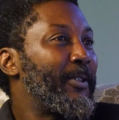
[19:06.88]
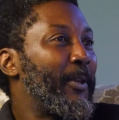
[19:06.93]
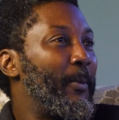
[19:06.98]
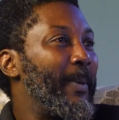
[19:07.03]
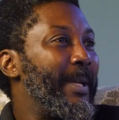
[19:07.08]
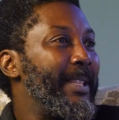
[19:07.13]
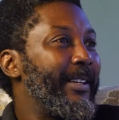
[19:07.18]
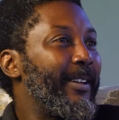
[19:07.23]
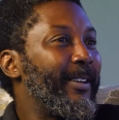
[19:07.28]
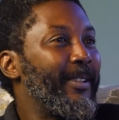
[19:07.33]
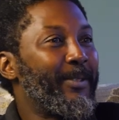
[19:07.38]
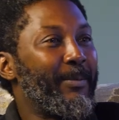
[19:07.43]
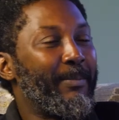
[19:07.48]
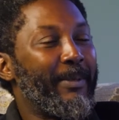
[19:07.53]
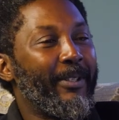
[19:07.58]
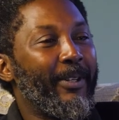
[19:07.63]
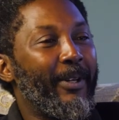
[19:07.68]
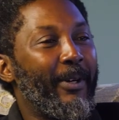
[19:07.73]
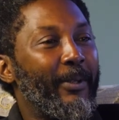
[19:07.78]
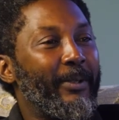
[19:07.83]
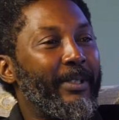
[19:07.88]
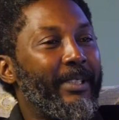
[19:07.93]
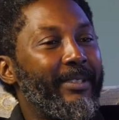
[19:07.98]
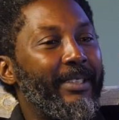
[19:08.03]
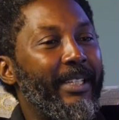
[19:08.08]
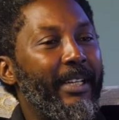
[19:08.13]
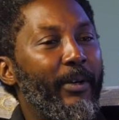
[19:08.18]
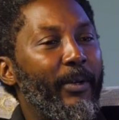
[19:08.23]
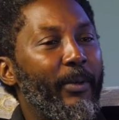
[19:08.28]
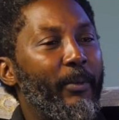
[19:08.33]
So when the customer calls and
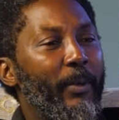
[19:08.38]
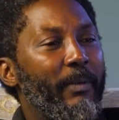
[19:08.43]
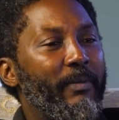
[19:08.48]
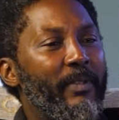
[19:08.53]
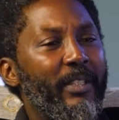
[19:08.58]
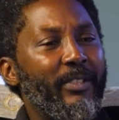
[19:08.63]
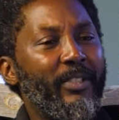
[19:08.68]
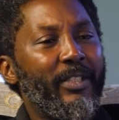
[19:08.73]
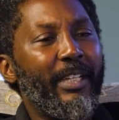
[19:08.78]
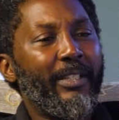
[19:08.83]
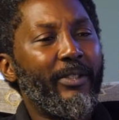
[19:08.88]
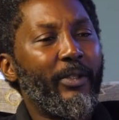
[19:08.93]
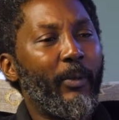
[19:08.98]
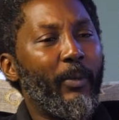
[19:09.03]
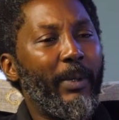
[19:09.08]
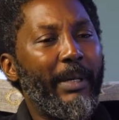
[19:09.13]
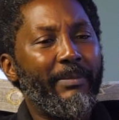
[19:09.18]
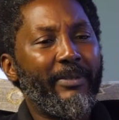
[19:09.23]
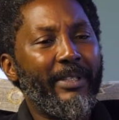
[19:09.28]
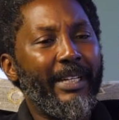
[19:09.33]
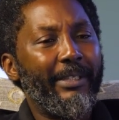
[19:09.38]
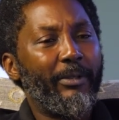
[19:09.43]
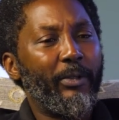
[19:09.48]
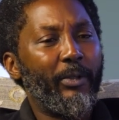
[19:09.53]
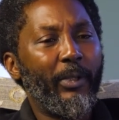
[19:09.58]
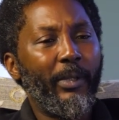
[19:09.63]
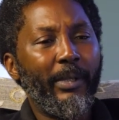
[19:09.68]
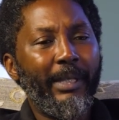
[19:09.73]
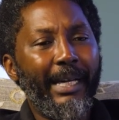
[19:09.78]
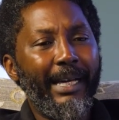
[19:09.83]
say, oh, we've just checked your website,
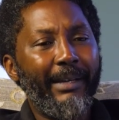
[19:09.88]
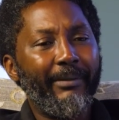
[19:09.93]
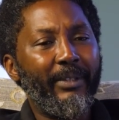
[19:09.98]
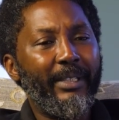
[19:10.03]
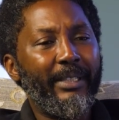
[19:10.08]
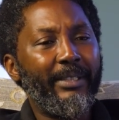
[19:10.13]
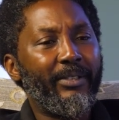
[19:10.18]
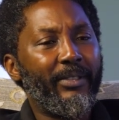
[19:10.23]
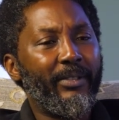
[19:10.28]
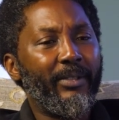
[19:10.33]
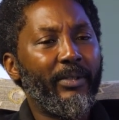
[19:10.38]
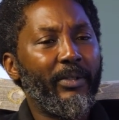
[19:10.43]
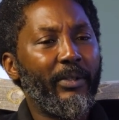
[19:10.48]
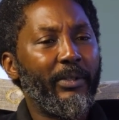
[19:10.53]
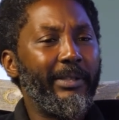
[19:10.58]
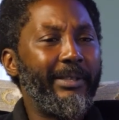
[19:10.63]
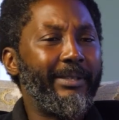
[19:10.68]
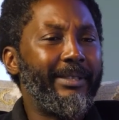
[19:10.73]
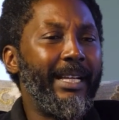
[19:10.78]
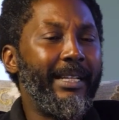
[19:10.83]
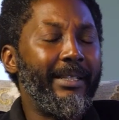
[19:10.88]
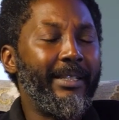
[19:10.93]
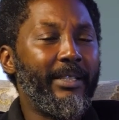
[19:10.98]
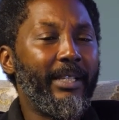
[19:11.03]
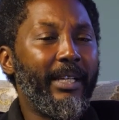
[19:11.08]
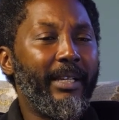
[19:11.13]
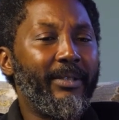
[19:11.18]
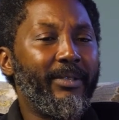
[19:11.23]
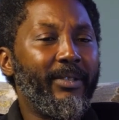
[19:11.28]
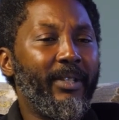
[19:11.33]
you don't have this, is there any
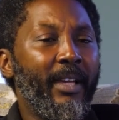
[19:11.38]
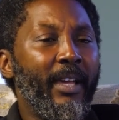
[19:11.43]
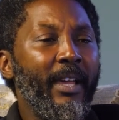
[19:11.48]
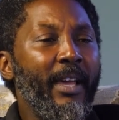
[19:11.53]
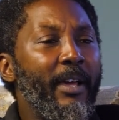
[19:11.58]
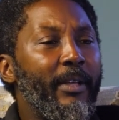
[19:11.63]
chance